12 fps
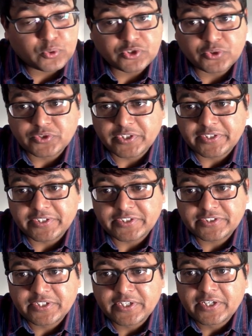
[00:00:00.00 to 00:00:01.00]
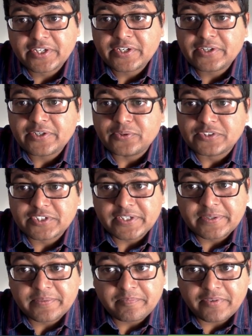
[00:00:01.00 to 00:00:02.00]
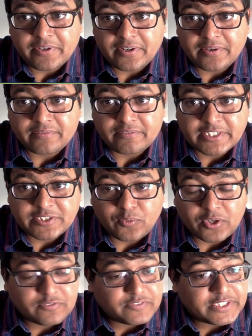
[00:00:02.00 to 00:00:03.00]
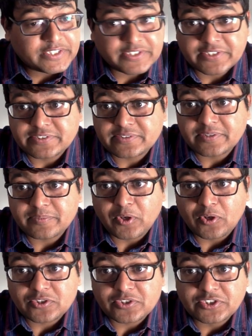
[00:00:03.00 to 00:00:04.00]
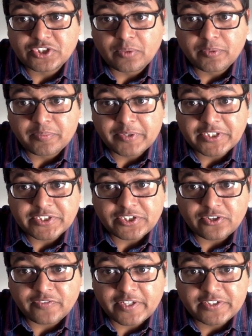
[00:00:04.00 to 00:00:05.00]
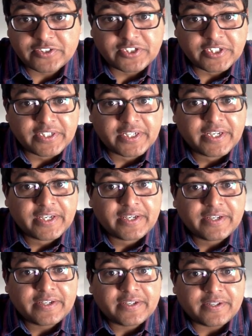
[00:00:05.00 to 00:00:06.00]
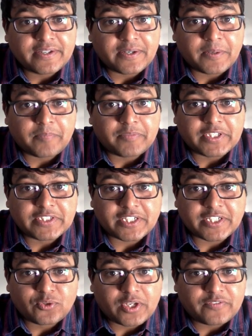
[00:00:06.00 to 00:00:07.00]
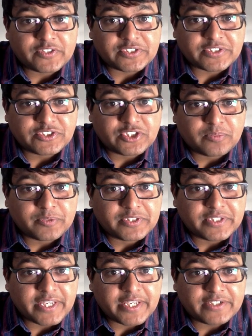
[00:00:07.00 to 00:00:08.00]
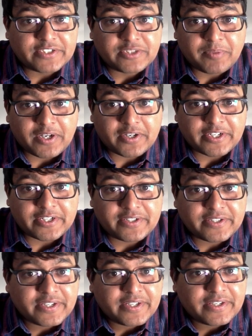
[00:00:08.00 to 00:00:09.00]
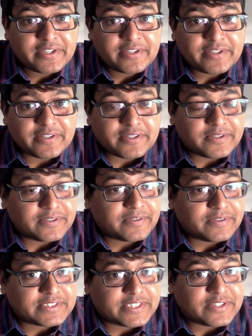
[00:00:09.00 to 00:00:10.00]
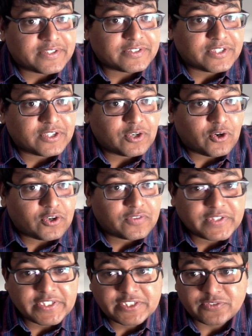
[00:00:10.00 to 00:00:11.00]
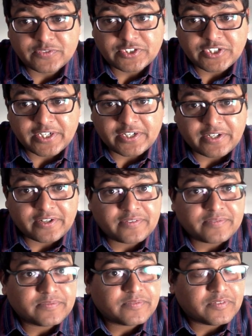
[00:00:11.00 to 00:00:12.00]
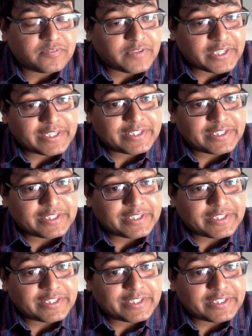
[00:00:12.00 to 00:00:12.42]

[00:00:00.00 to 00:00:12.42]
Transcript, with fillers: who's using this, you'll see, uh, let's say one of these is belongs to the German Ministry of Energy. Um, there's another one which is a German energy market, uh, et cetera. There are a lot of these which are very